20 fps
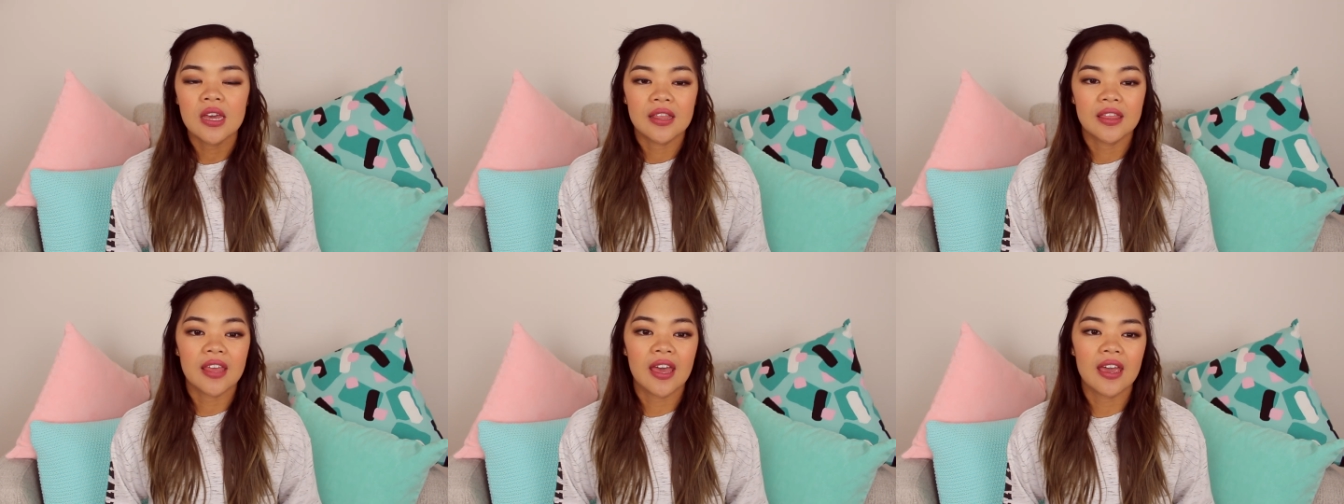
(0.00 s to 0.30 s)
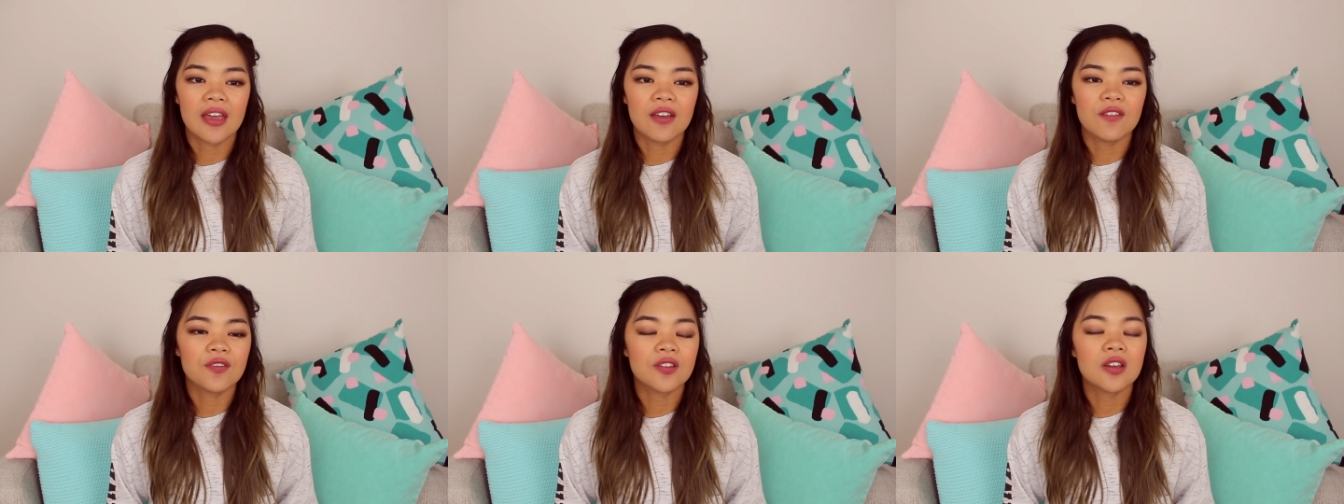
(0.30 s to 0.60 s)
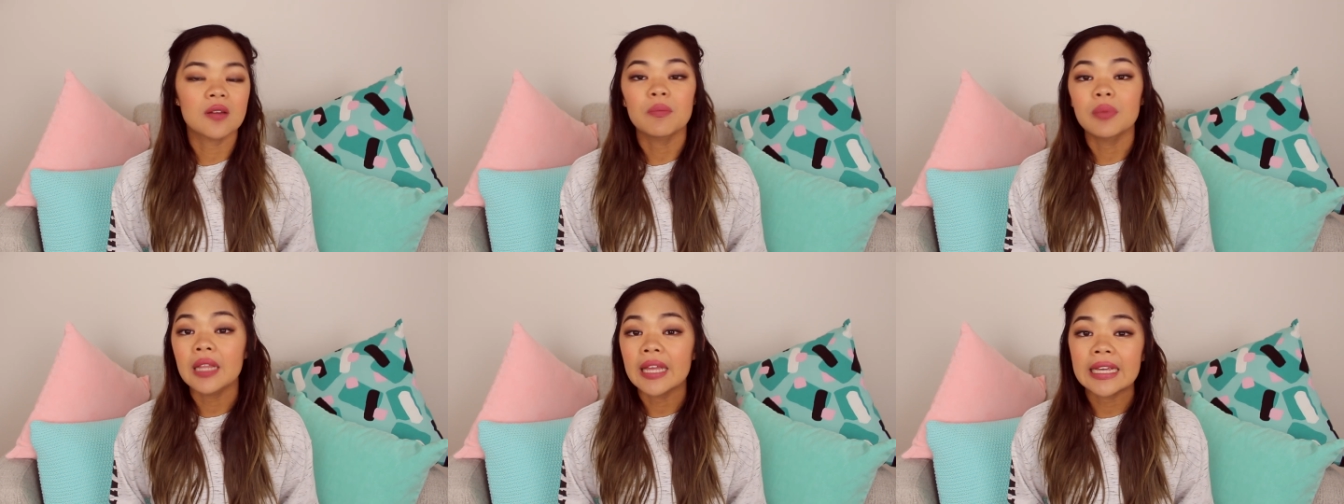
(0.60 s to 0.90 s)
they've
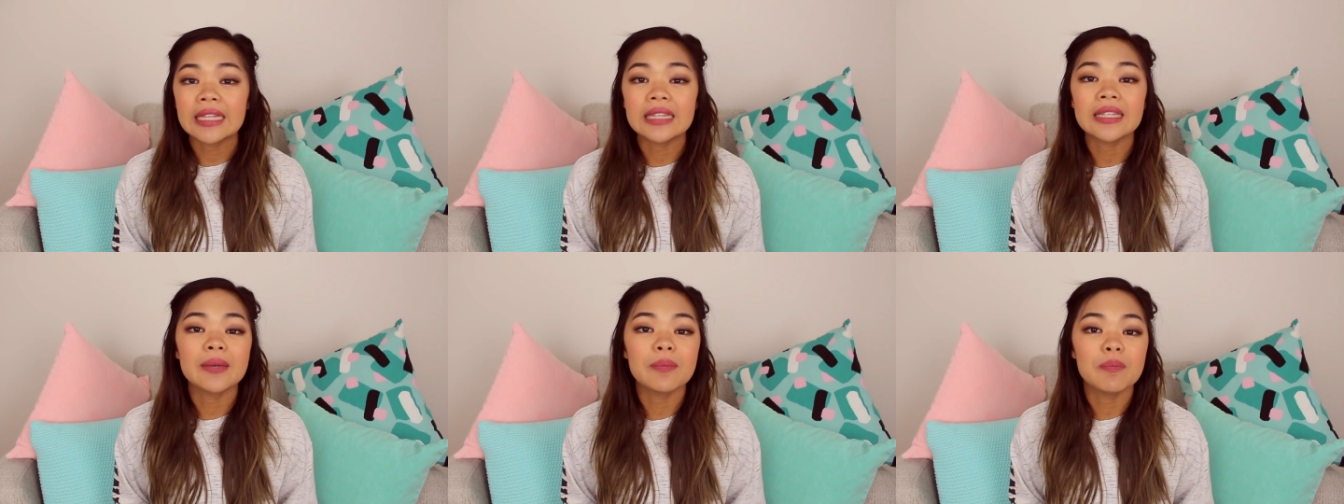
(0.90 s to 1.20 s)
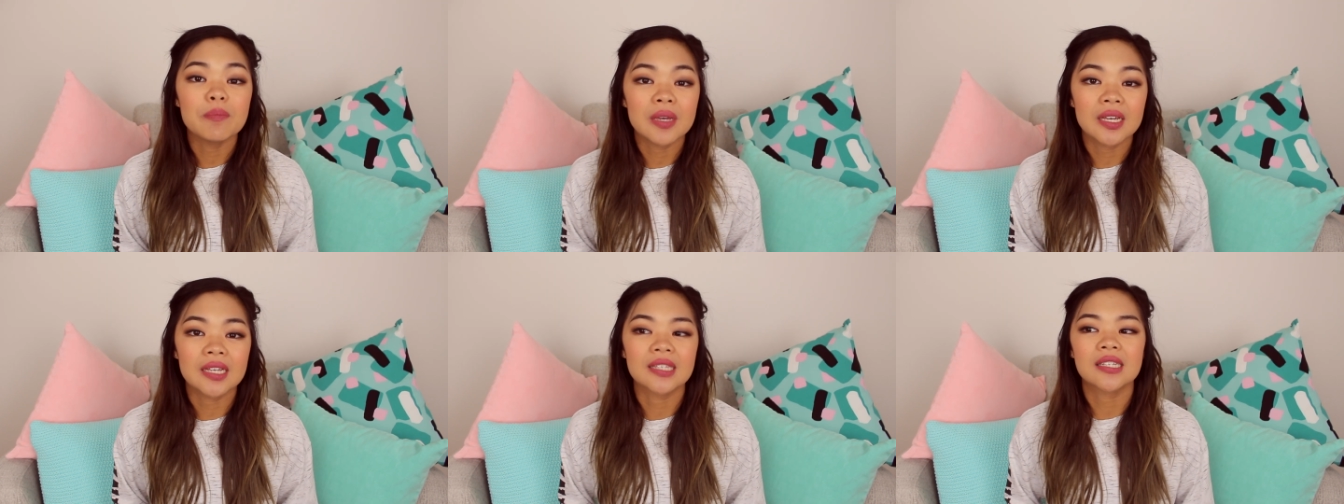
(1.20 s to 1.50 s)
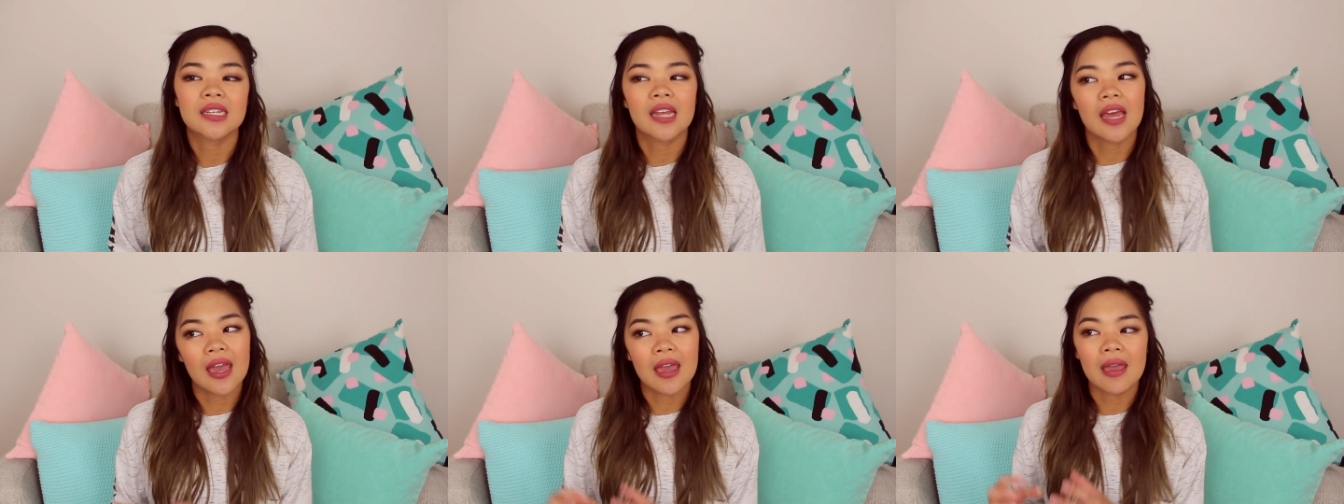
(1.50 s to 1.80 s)
completely
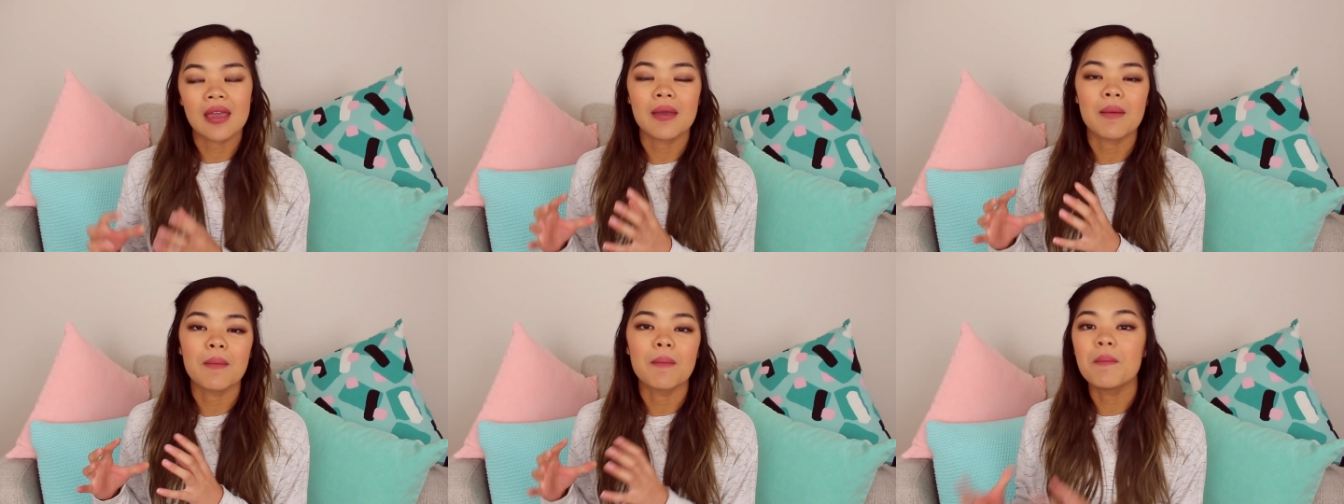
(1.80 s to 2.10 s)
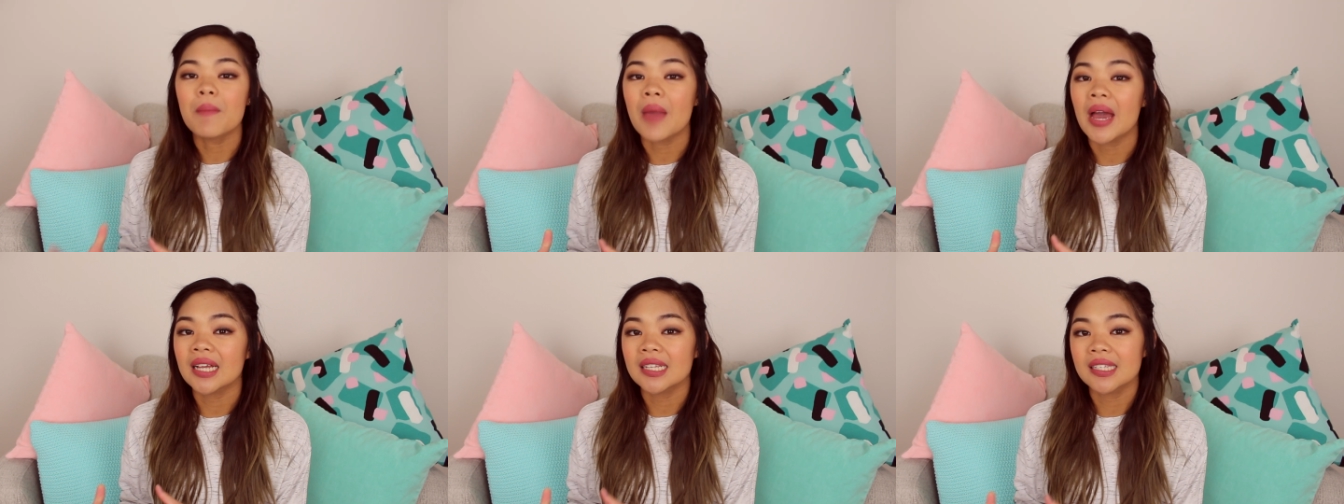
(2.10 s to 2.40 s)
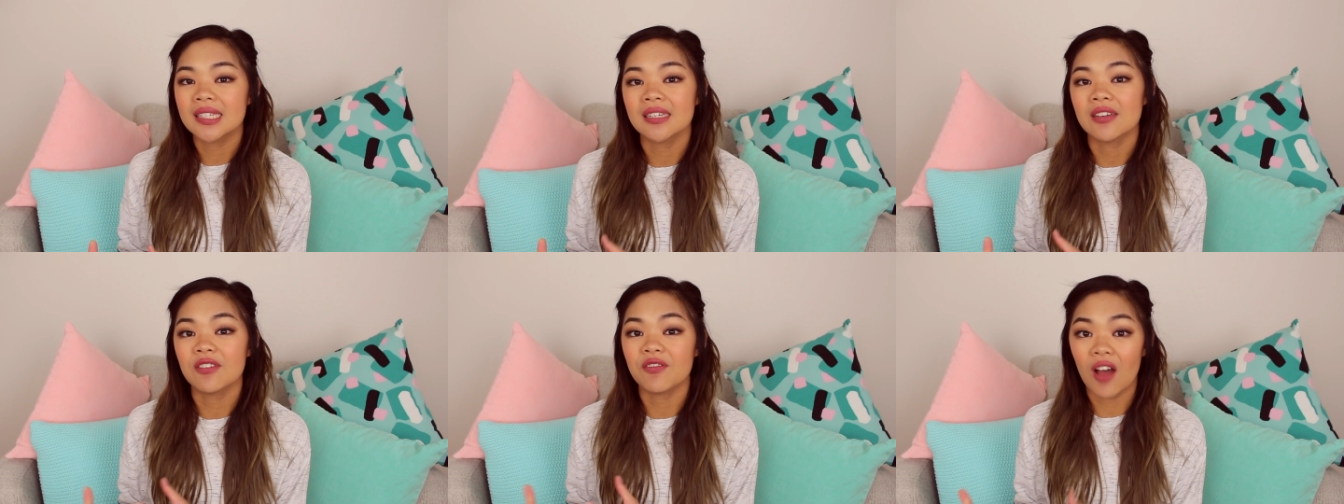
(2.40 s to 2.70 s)
missed a
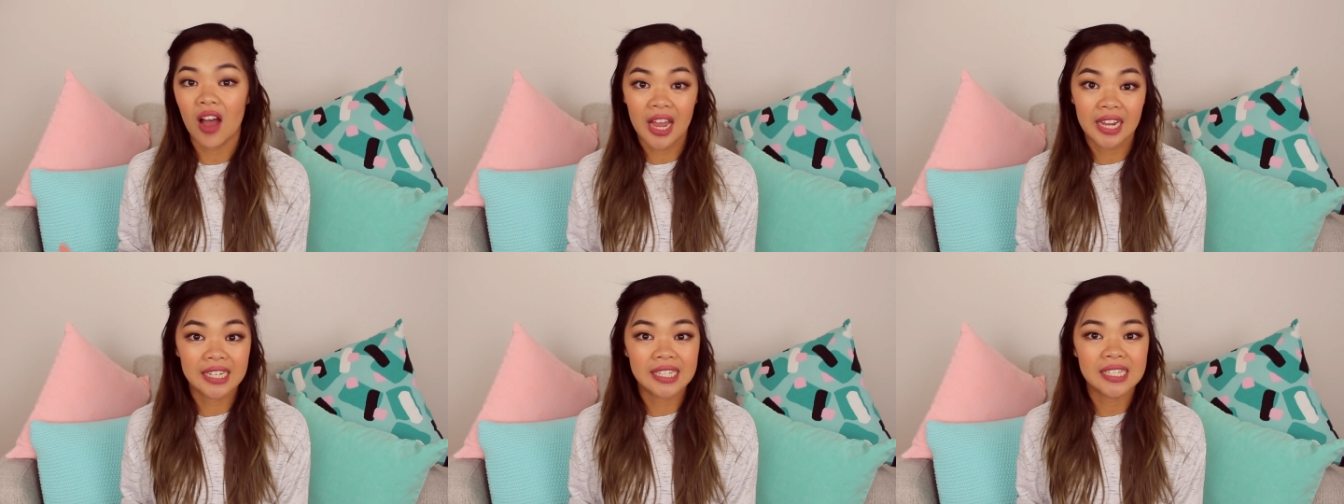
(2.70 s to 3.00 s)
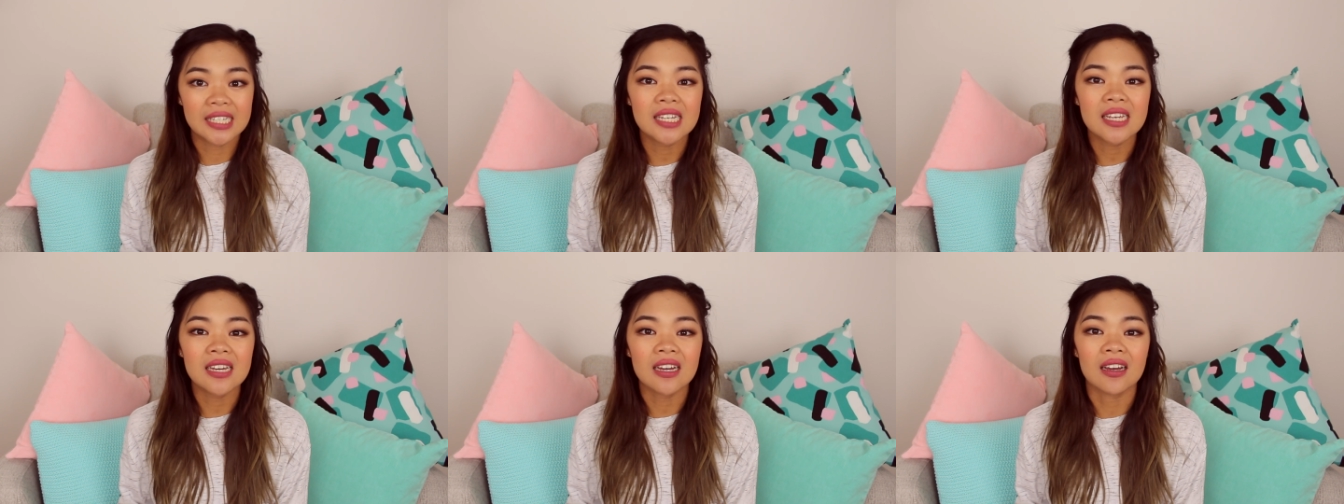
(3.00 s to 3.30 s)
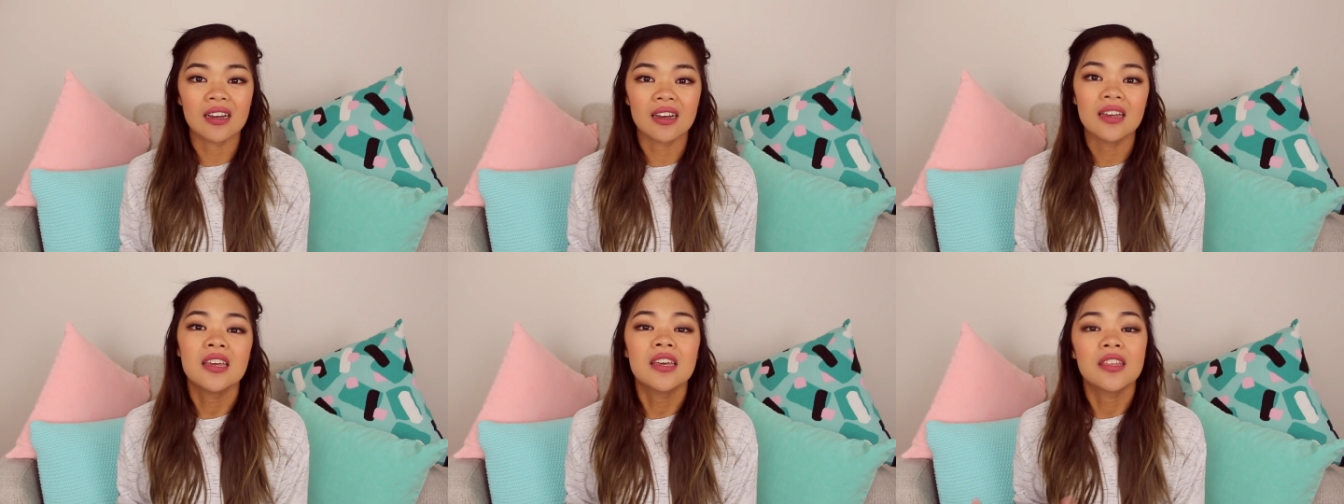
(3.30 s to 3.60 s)
massive
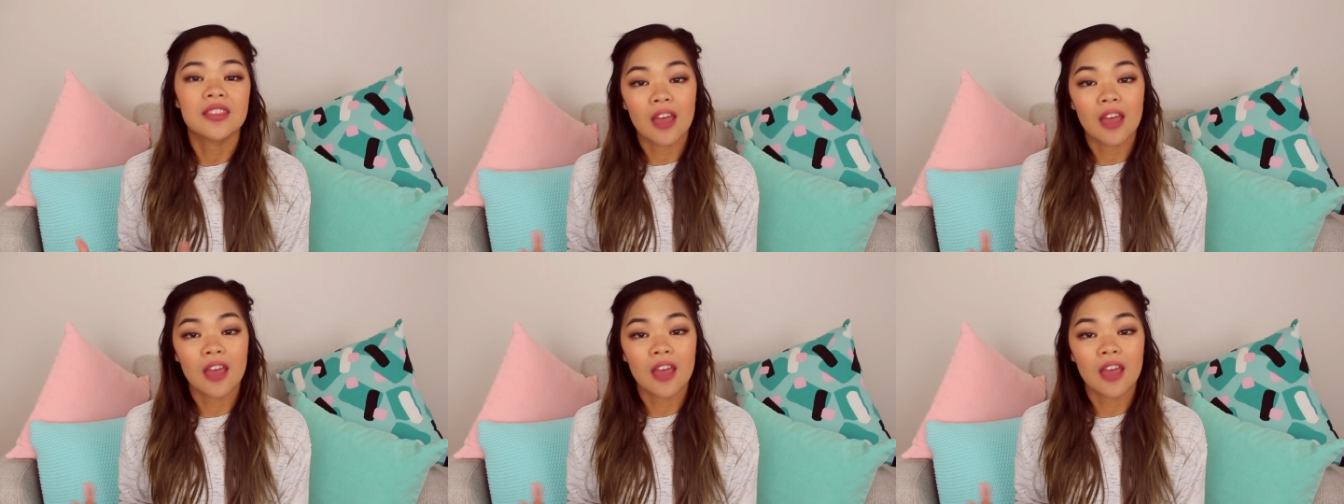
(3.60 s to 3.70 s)
idea